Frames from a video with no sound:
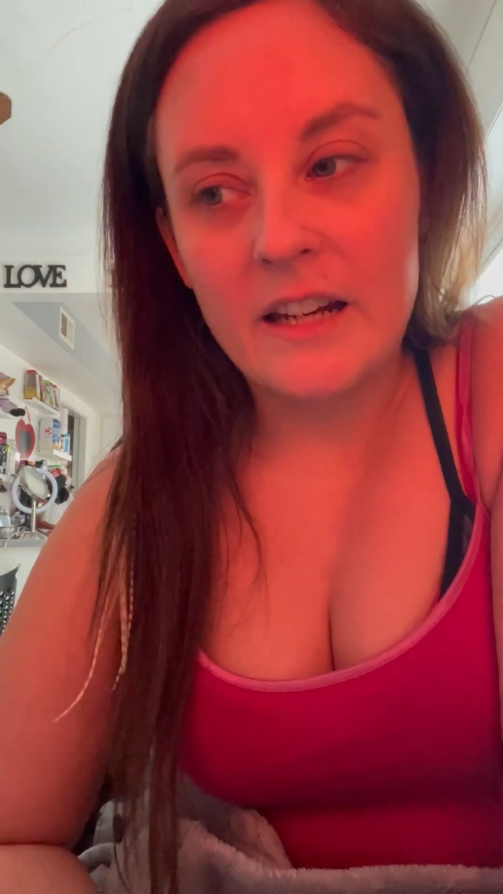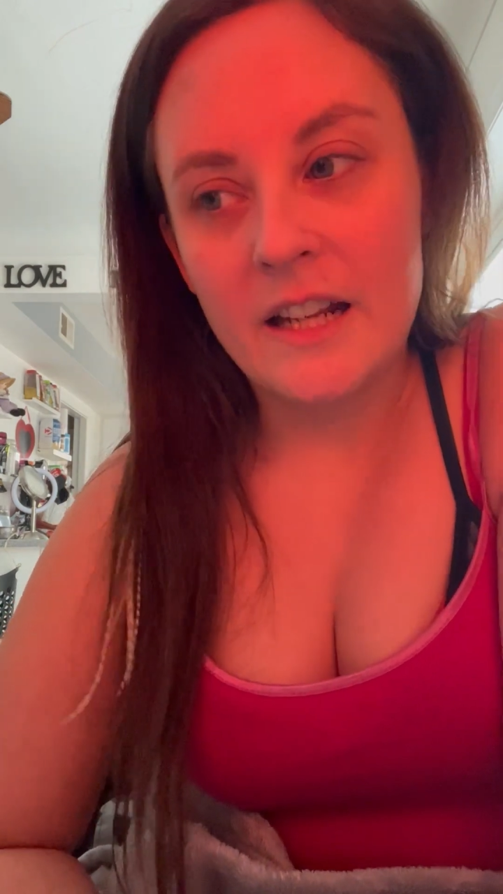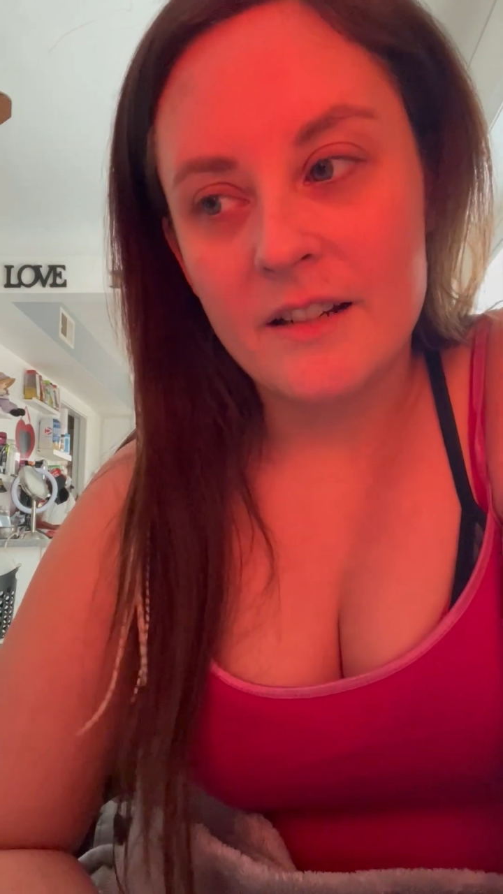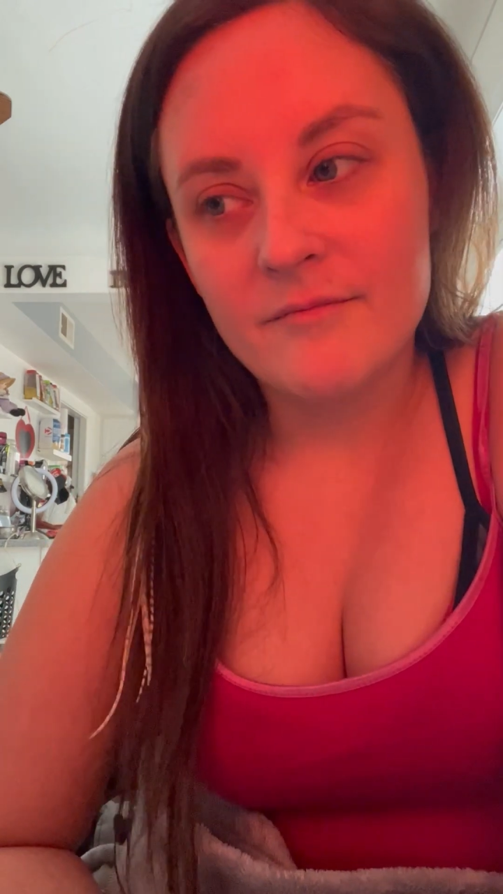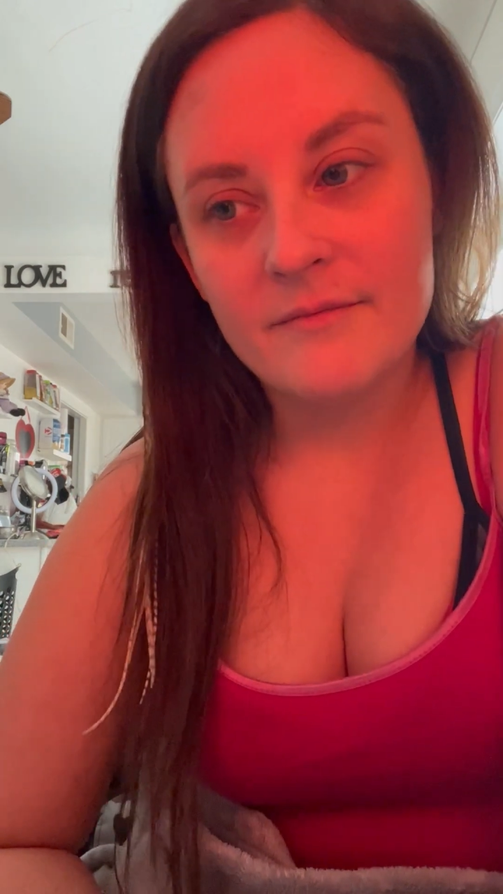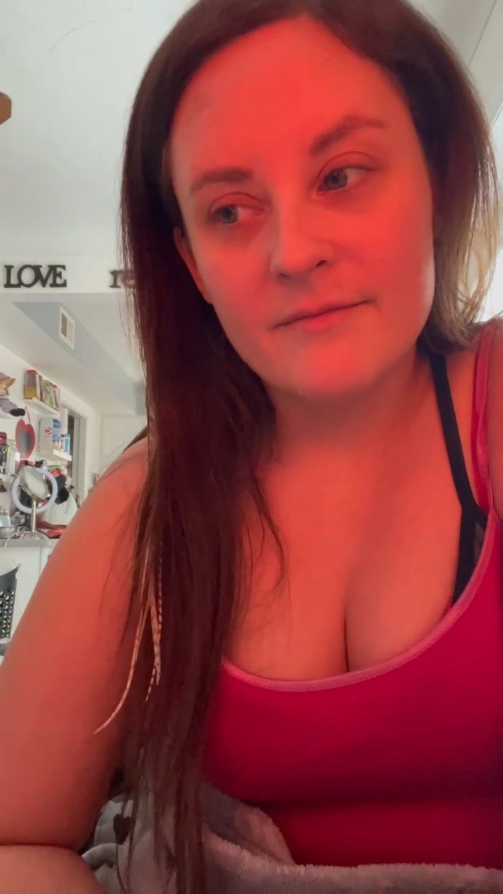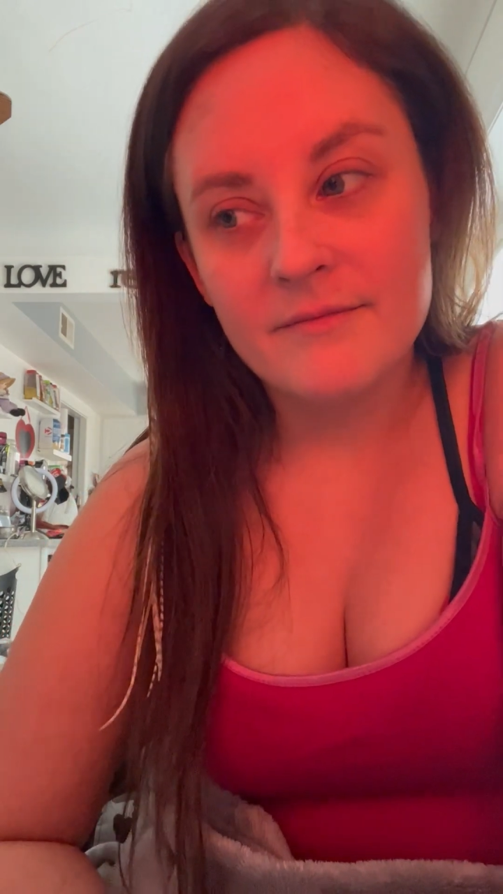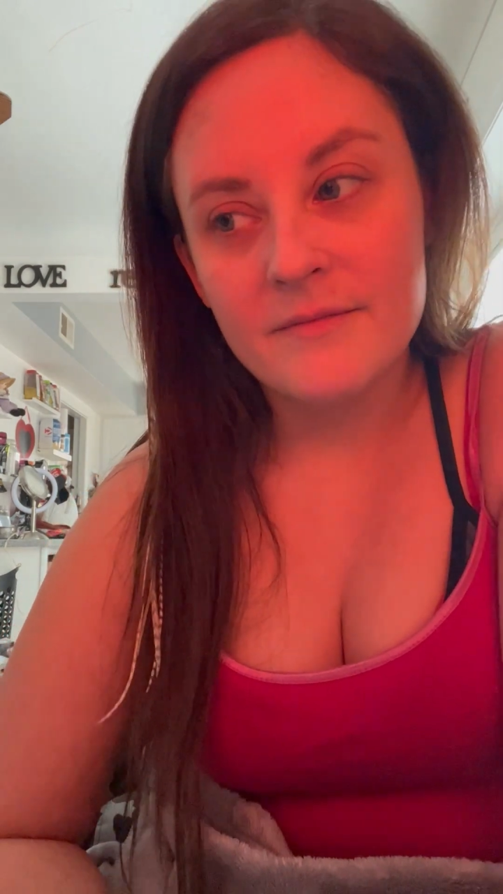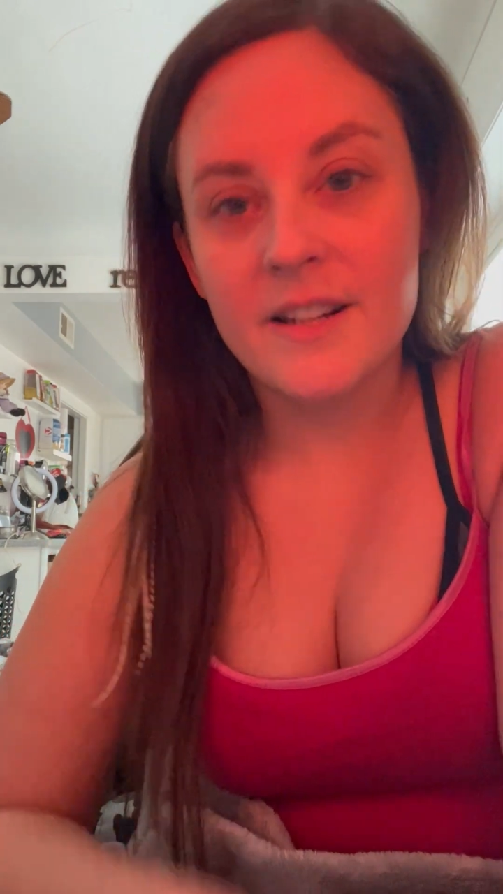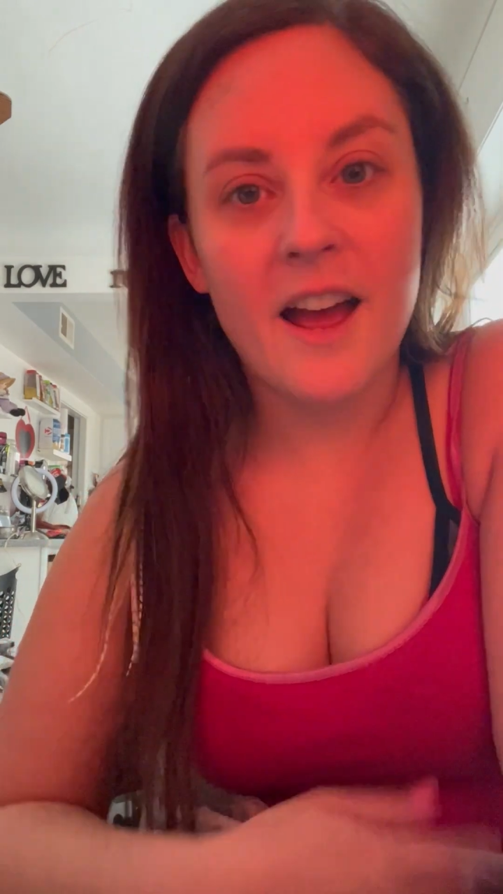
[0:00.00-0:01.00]
and
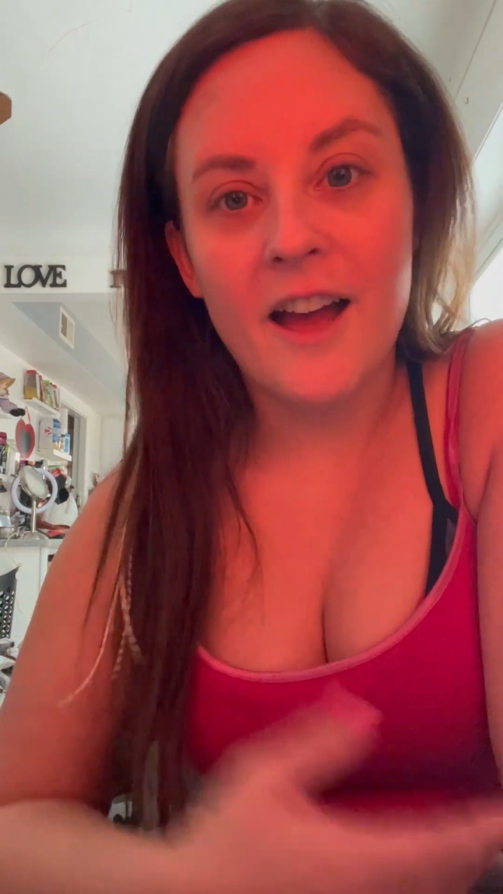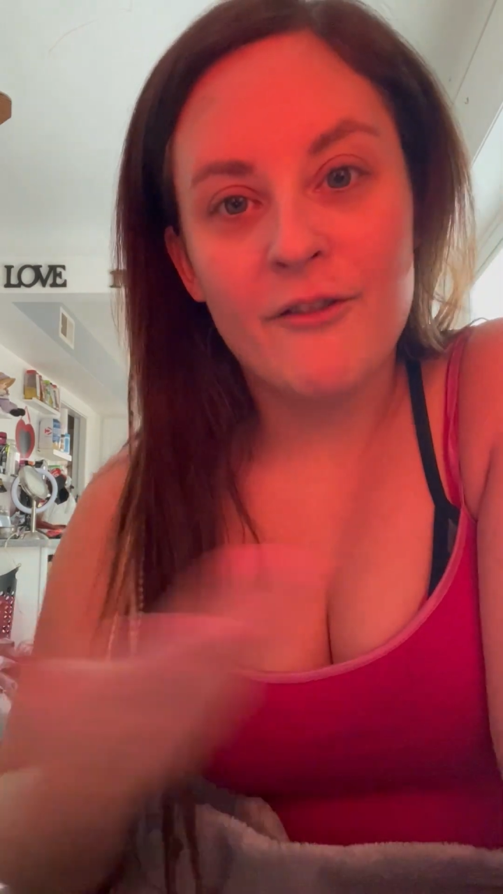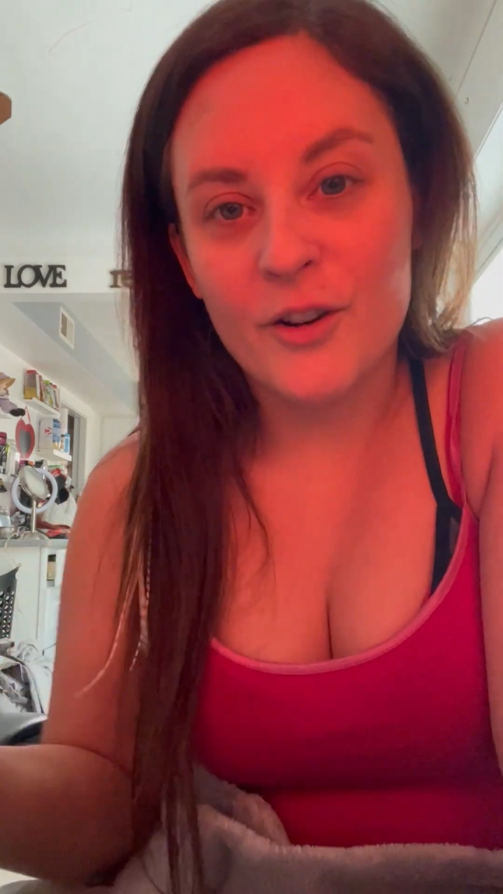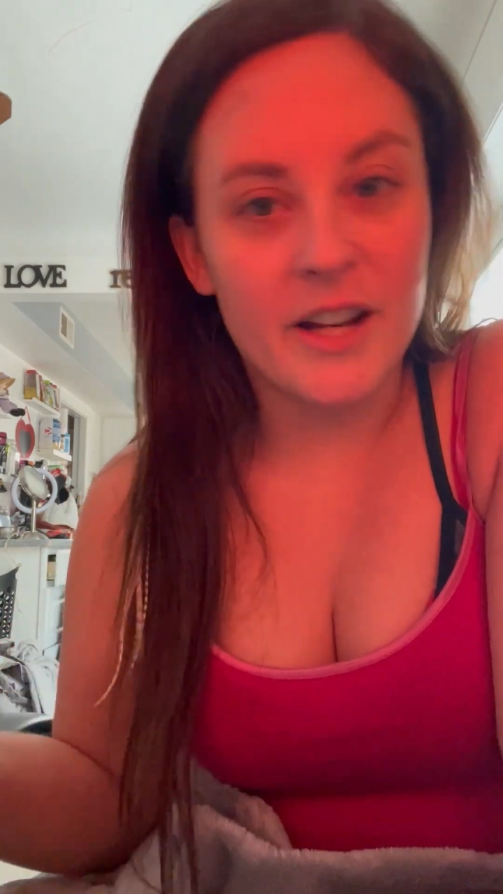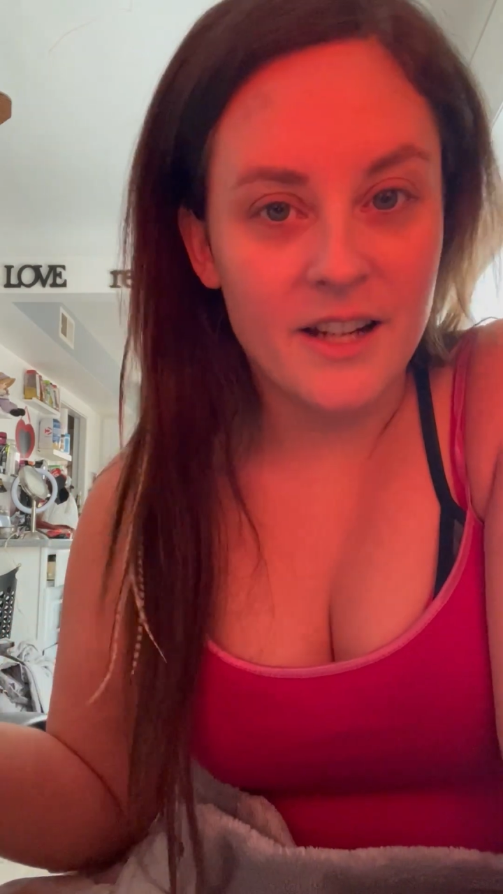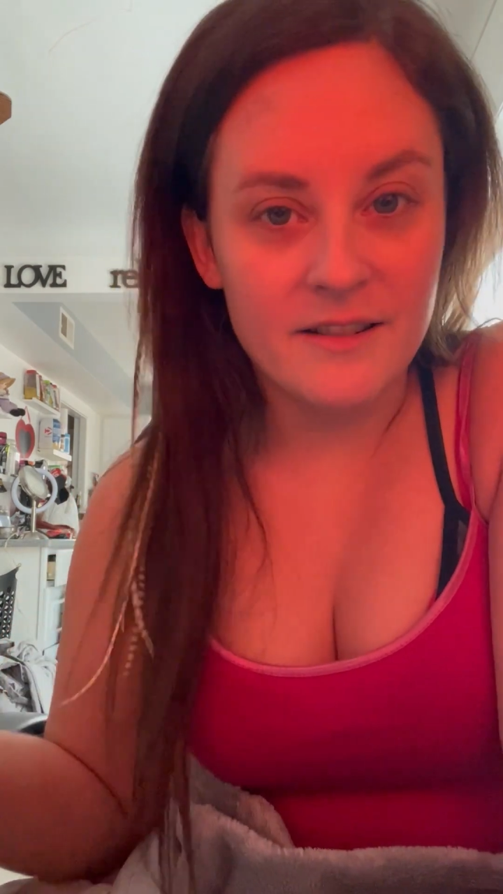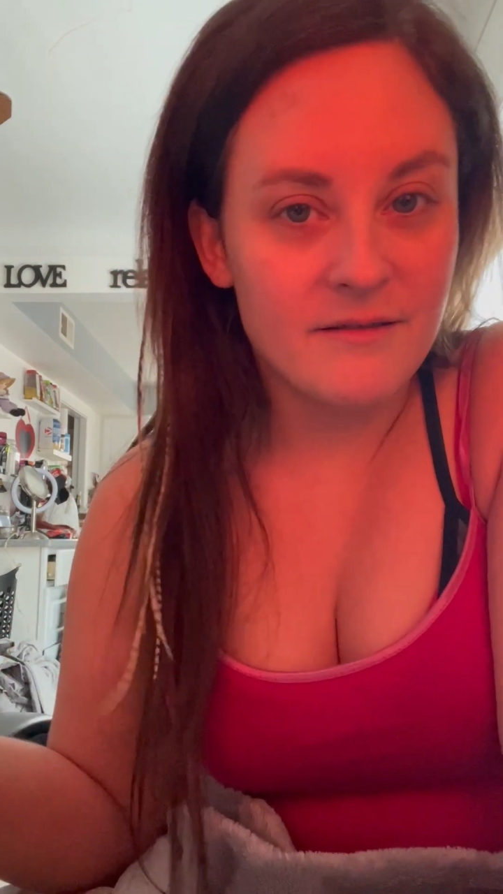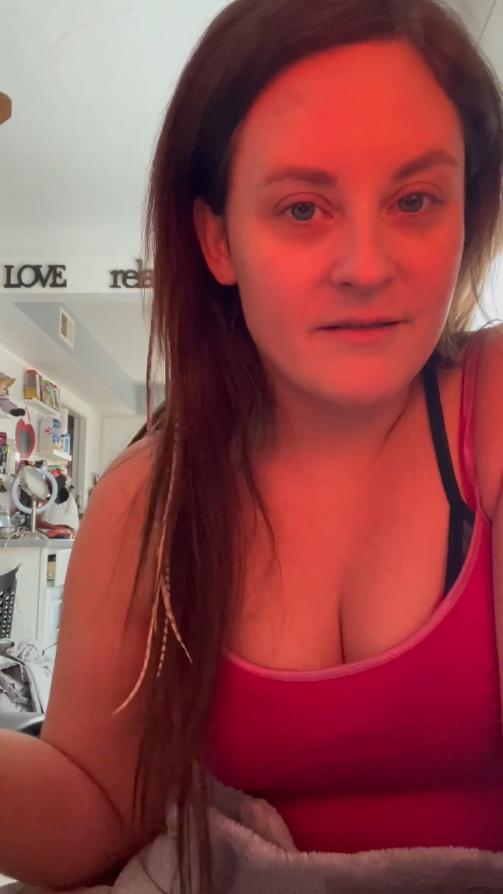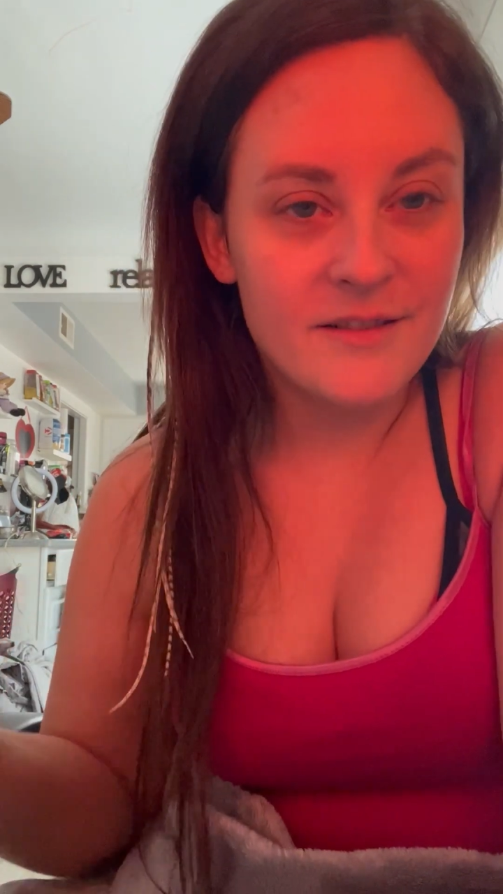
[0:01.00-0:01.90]
not ever getting